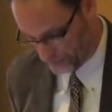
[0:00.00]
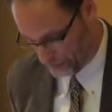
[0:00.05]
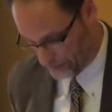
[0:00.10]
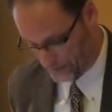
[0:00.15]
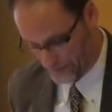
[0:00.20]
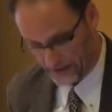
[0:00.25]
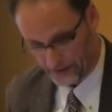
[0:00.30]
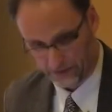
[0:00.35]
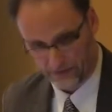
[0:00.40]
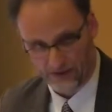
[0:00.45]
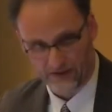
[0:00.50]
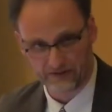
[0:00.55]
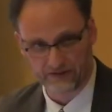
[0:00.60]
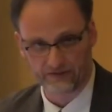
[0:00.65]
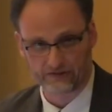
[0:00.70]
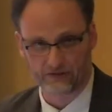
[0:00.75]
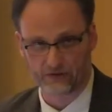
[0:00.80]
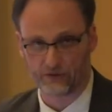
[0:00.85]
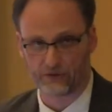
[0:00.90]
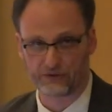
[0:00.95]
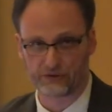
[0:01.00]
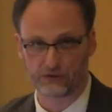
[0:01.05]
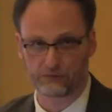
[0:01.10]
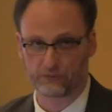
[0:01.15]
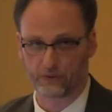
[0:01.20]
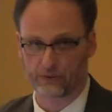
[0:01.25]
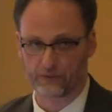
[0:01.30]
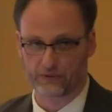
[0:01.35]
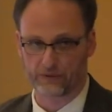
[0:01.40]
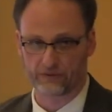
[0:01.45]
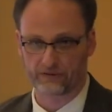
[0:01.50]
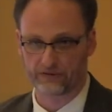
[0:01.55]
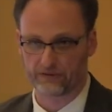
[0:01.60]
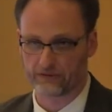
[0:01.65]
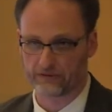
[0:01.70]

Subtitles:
group that crosses colonial borders.